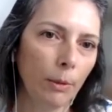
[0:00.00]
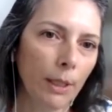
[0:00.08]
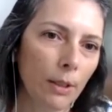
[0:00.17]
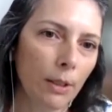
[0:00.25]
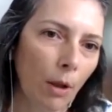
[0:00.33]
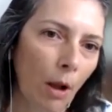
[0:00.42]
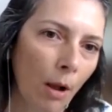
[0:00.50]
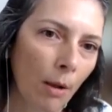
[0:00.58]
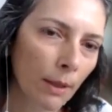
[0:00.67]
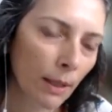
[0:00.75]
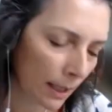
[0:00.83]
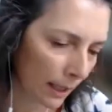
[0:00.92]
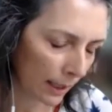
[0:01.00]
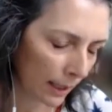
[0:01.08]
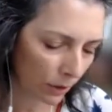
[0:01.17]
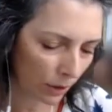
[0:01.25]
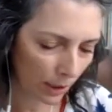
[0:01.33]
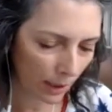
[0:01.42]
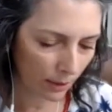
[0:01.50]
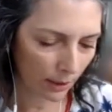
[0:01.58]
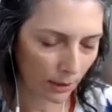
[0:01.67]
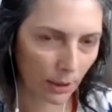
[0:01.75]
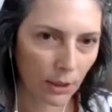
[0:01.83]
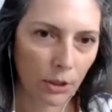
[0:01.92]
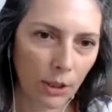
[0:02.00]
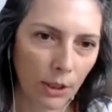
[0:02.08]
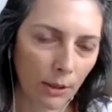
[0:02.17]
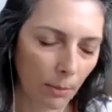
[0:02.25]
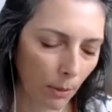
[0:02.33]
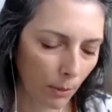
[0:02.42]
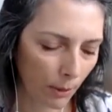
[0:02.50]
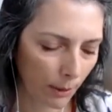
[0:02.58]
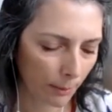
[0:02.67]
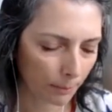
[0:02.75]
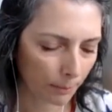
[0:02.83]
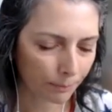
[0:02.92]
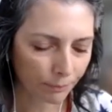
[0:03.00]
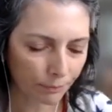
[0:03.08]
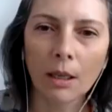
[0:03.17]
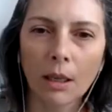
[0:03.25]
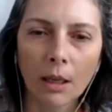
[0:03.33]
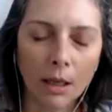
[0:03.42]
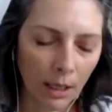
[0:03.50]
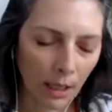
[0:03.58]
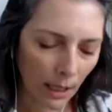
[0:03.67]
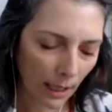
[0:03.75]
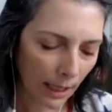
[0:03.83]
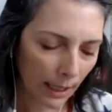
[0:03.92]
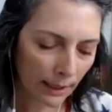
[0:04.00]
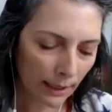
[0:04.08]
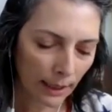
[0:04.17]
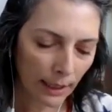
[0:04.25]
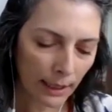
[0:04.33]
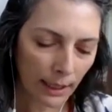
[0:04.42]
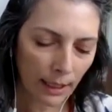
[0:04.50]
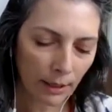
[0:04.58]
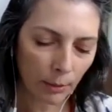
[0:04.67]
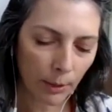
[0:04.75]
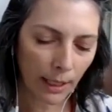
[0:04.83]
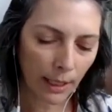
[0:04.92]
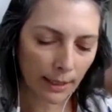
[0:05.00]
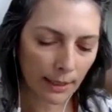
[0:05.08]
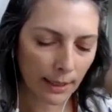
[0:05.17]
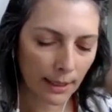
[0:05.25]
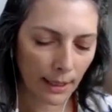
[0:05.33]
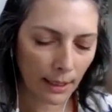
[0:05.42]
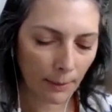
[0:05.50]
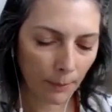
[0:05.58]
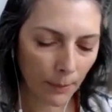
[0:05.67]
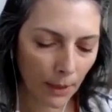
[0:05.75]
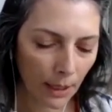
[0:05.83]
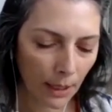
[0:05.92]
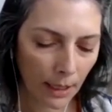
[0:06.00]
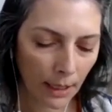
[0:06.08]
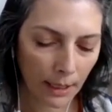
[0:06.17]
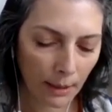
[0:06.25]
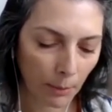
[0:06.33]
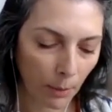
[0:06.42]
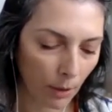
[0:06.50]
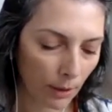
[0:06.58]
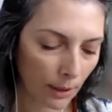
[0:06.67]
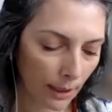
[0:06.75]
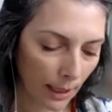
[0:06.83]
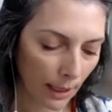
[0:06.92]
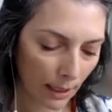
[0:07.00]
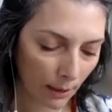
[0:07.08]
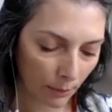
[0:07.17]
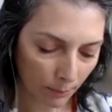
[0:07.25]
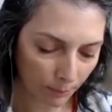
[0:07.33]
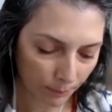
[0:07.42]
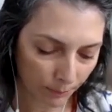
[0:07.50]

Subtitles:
saw the shear plug. And here we can see in more detail